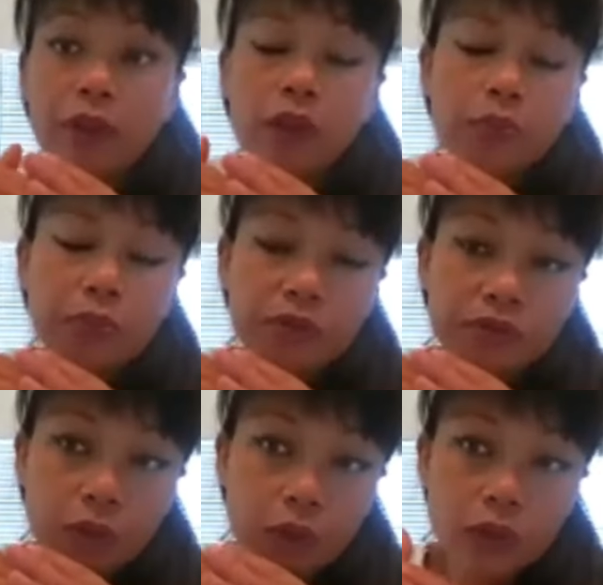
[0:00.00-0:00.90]
But
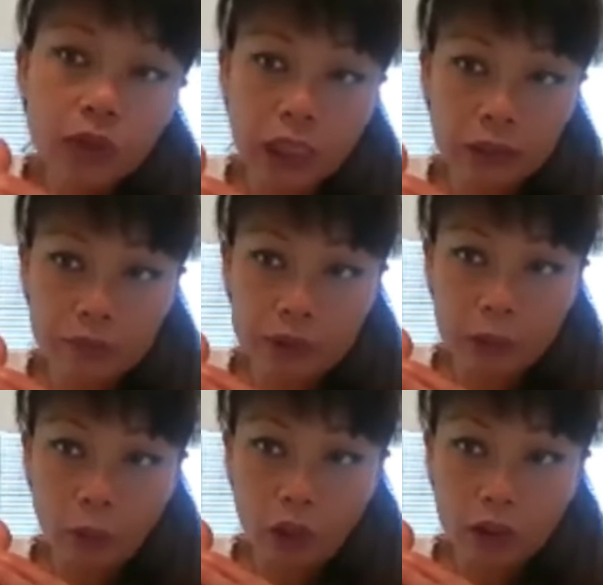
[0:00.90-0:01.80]
before you can
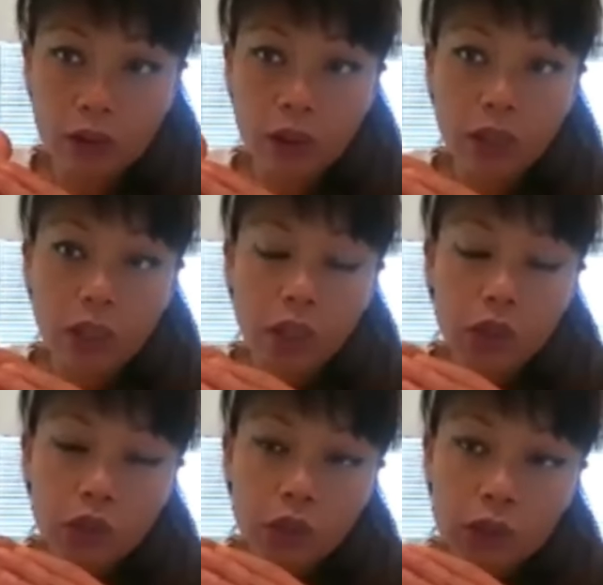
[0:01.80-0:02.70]
be one,
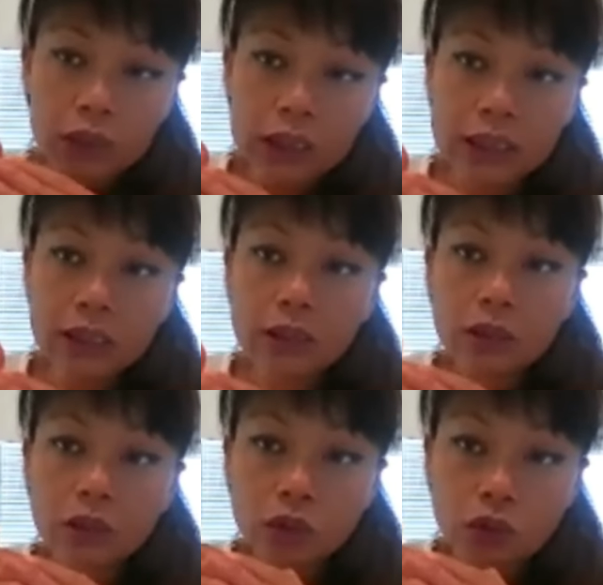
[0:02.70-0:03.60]
you need
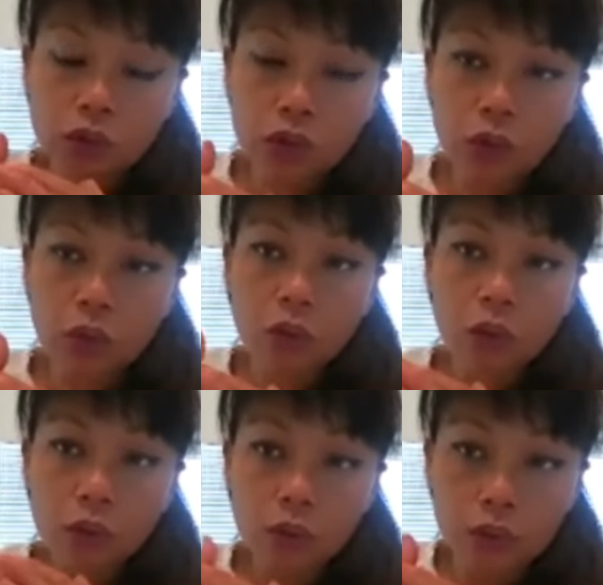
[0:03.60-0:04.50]
to know
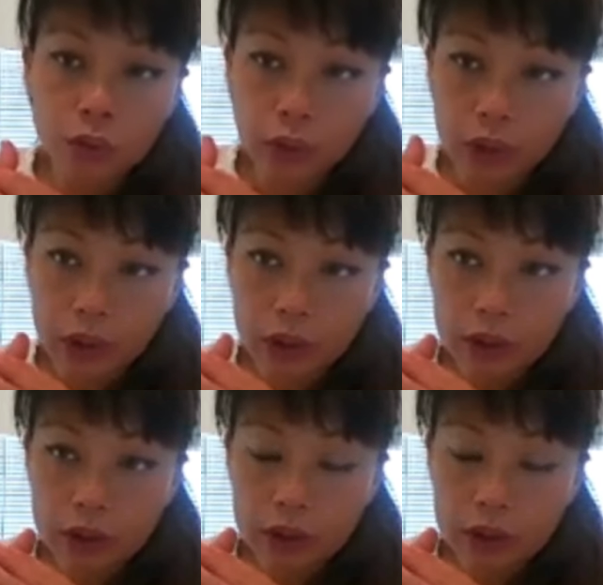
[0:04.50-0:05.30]
who you are.